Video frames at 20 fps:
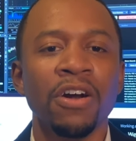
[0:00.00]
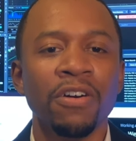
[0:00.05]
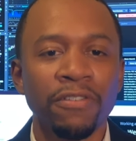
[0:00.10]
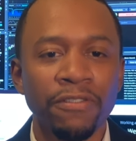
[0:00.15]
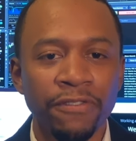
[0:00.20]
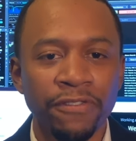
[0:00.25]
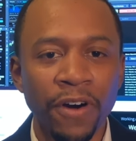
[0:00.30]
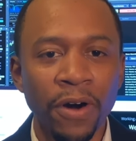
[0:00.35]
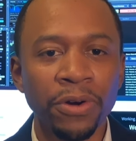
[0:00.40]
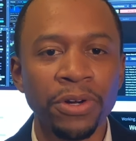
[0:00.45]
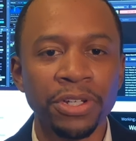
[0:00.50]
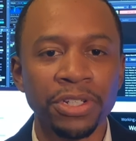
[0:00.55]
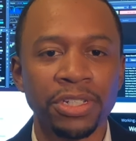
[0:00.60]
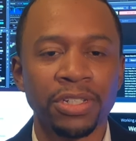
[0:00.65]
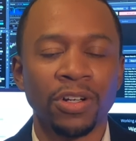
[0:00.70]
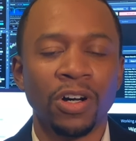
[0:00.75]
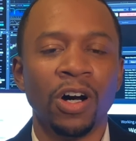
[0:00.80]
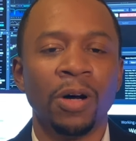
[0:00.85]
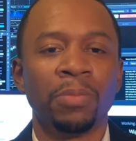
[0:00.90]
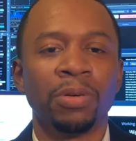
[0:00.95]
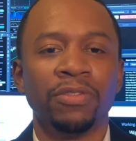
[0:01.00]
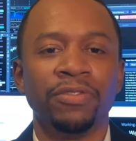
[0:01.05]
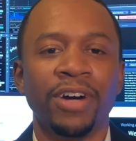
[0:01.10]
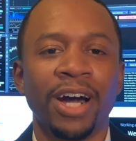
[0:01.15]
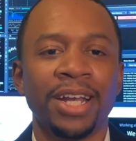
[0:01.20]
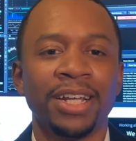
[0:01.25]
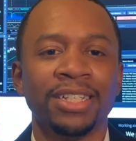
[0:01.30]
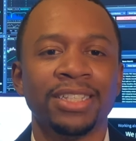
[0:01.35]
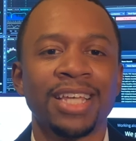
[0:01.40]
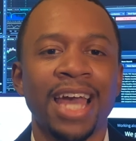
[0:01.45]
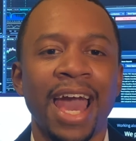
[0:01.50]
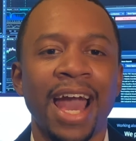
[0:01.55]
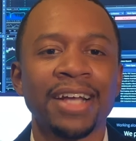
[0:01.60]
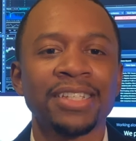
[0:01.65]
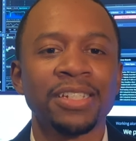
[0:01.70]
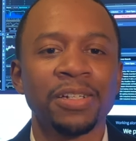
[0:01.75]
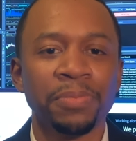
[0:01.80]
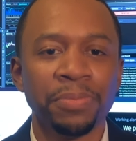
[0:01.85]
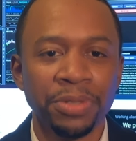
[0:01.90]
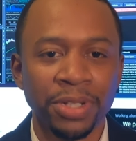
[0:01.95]
focused on providing
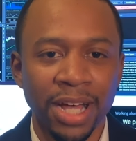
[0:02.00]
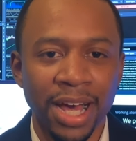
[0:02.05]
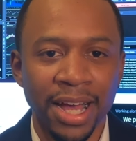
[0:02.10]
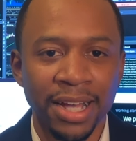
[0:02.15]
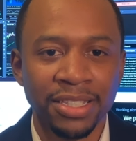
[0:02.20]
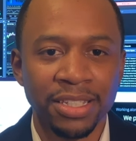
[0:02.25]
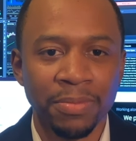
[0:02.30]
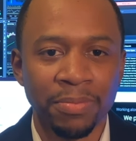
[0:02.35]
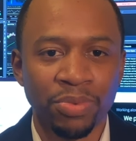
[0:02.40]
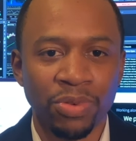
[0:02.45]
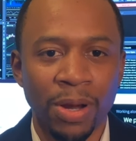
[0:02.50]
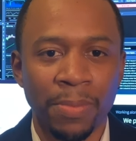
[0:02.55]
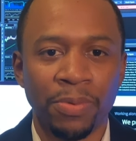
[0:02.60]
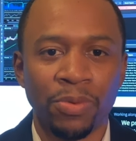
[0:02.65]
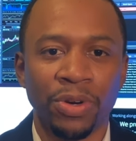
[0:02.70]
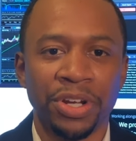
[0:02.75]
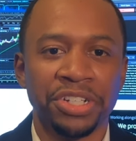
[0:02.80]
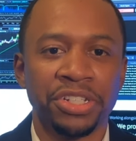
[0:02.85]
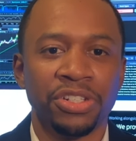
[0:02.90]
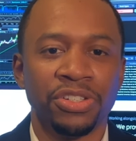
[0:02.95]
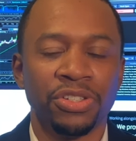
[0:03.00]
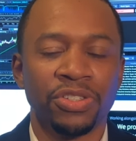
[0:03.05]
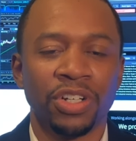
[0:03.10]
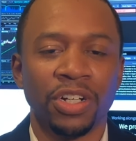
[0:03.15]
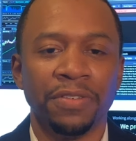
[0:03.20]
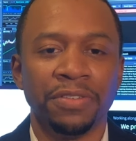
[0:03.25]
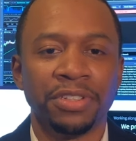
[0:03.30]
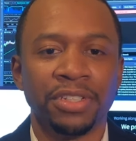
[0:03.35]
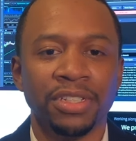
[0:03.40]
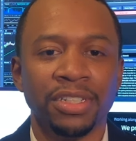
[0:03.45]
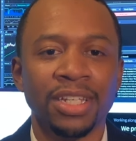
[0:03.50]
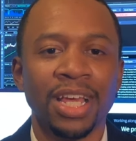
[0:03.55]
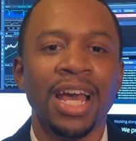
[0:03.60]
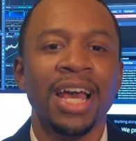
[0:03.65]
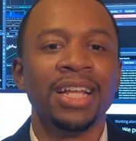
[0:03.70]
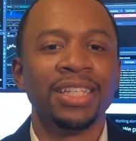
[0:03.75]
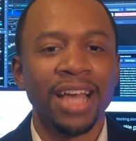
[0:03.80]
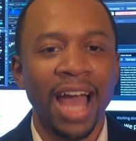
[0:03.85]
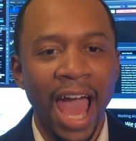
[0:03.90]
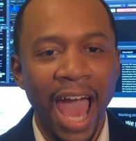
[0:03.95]
tax compliance and preparation services
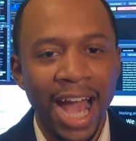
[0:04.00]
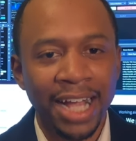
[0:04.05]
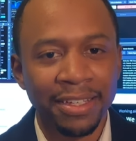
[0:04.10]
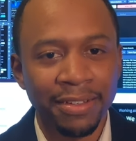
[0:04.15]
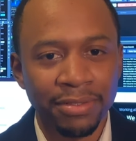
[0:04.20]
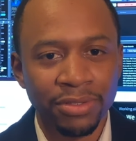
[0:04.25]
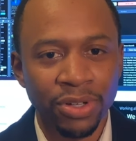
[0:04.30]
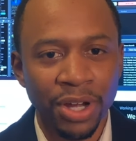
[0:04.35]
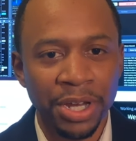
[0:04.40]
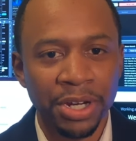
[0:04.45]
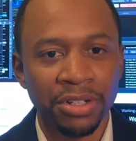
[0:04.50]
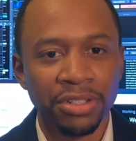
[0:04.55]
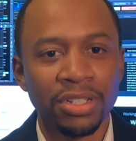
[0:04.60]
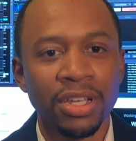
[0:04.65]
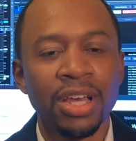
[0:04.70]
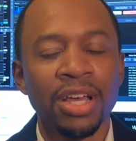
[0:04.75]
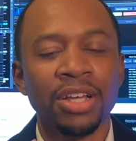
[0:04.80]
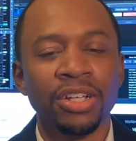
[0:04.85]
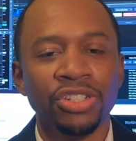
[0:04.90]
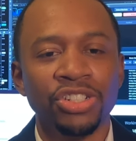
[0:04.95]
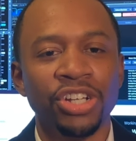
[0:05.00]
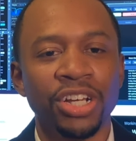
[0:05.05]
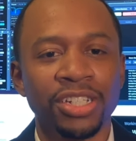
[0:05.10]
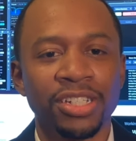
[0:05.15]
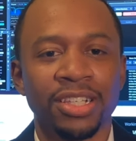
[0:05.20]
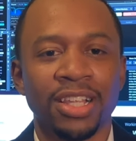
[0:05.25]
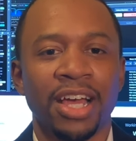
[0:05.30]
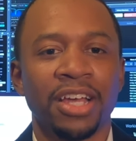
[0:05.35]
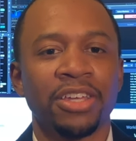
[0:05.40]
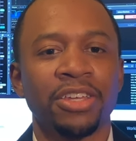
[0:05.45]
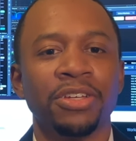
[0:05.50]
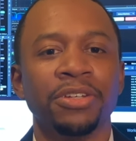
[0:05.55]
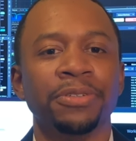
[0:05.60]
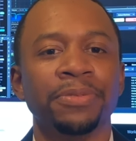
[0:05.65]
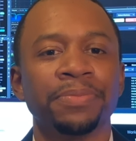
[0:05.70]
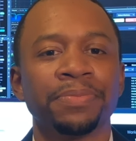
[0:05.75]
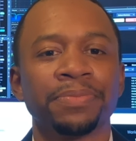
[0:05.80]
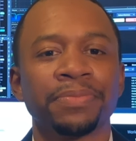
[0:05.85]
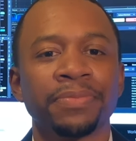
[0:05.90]
to active traders just like you.